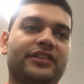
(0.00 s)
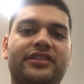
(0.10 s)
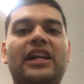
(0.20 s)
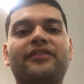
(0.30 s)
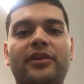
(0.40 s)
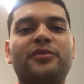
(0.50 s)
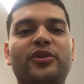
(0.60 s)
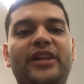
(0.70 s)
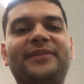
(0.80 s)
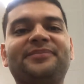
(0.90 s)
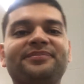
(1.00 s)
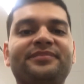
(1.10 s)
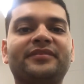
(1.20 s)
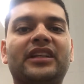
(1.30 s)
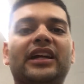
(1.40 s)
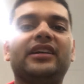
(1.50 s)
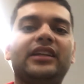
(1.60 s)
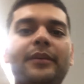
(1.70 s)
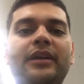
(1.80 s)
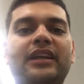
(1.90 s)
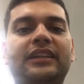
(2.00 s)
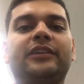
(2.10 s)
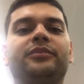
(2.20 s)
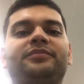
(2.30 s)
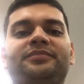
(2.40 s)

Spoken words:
starting from today. Yeah, let me get that.